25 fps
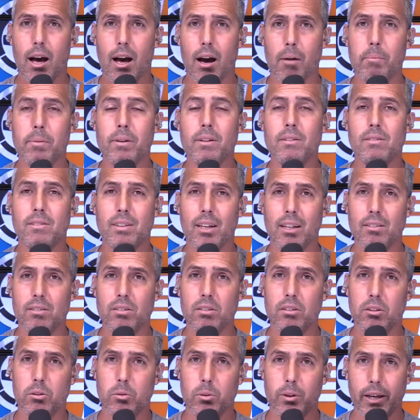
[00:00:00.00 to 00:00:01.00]
I'm going to send
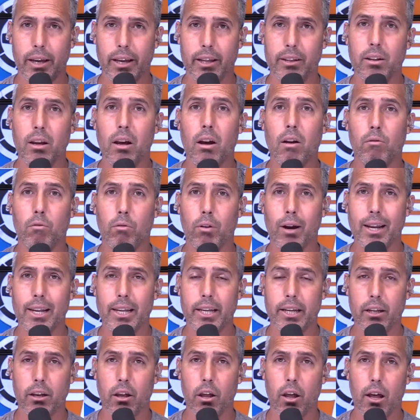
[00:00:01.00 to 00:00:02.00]
to you in
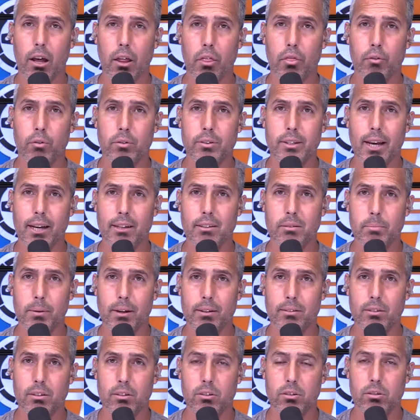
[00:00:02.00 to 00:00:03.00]
writing through text
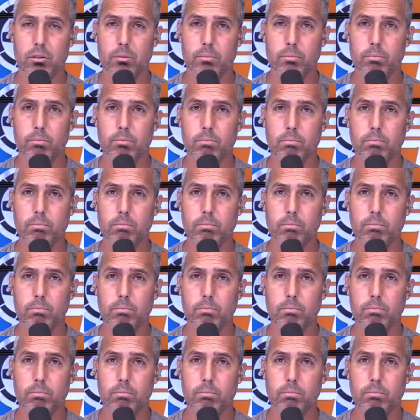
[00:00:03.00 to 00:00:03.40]
message.